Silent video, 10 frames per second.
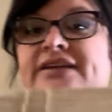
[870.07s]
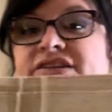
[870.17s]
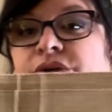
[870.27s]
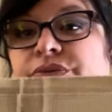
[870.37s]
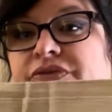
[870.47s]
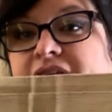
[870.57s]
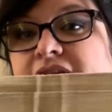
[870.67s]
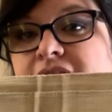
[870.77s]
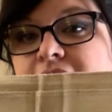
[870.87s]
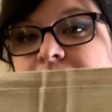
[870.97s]
don't
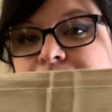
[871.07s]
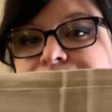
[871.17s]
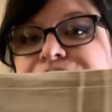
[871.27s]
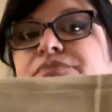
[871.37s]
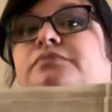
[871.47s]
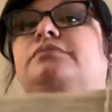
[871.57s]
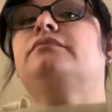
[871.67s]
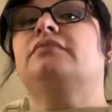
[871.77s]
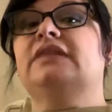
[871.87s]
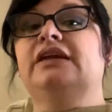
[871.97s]
think,
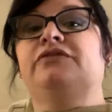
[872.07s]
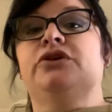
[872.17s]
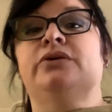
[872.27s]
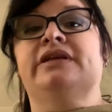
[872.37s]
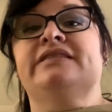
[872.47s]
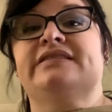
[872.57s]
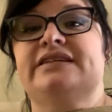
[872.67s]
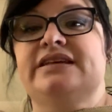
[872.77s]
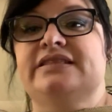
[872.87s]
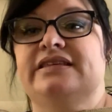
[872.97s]
if you can
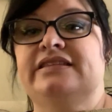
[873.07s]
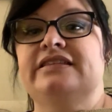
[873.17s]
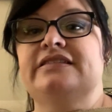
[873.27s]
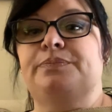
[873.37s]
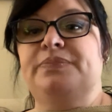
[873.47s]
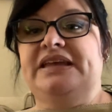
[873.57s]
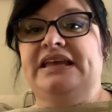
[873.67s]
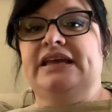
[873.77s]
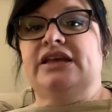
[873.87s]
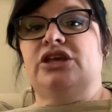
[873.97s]
see, this is a
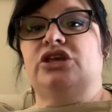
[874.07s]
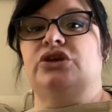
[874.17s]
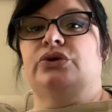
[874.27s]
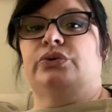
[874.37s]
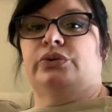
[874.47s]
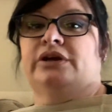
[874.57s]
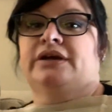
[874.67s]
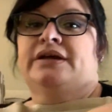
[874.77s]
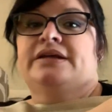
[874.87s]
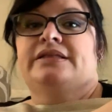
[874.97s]
pink hue.
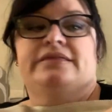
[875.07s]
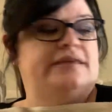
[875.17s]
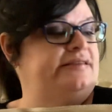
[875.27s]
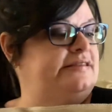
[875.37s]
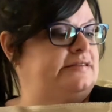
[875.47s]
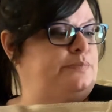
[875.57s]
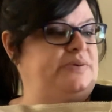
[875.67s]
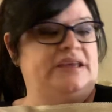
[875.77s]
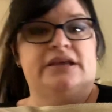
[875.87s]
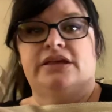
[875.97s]
This is a
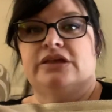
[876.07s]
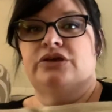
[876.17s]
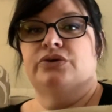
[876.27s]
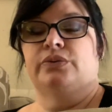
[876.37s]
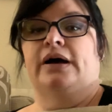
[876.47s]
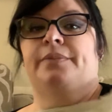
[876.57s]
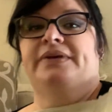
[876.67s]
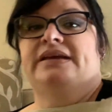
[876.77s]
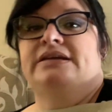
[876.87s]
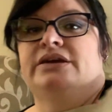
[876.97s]
pink hue up
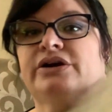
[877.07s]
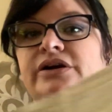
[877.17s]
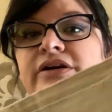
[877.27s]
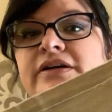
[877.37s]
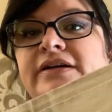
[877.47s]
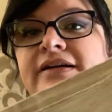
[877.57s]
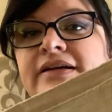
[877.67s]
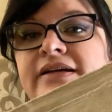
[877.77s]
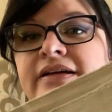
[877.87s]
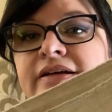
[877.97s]
here.
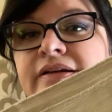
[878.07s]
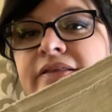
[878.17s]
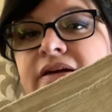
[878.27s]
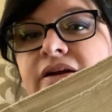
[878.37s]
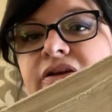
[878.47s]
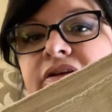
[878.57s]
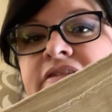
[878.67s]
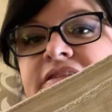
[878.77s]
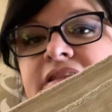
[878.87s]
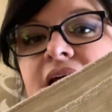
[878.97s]
There, you can
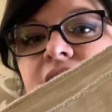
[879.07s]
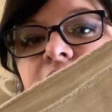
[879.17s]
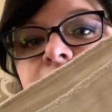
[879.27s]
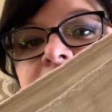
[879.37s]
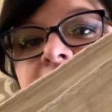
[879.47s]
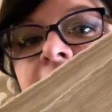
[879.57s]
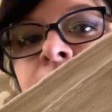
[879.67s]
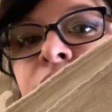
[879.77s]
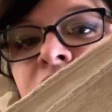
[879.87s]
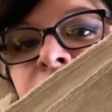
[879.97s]
see that a little bit,
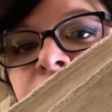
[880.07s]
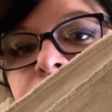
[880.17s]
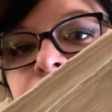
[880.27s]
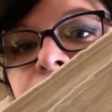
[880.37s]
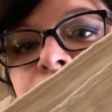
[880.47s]
and blue.